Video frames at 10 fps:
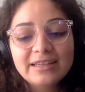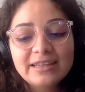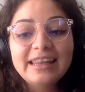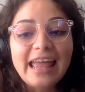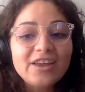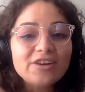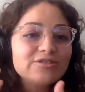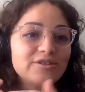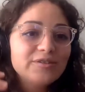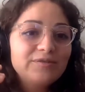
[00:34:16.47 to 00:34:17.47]

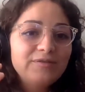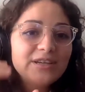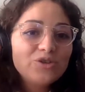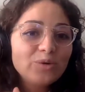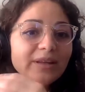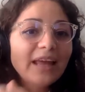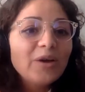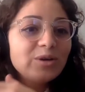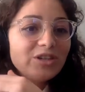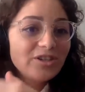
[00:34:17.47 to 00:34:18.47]
layers of visual
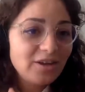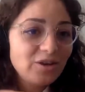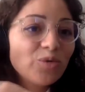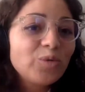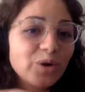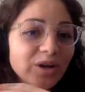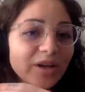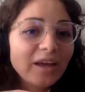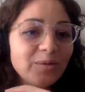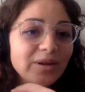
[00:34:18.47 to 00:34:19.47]
language that you're
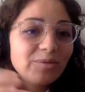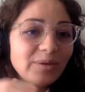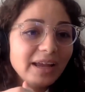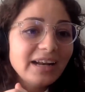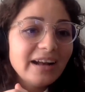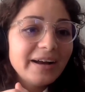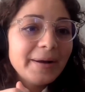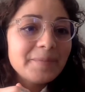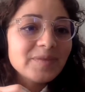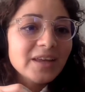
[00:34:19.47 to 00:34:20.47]
working with, right?
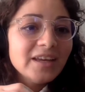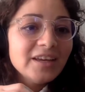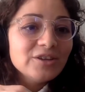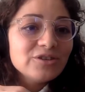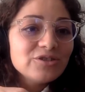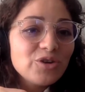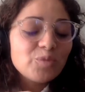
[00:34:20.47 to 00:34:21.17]
So you're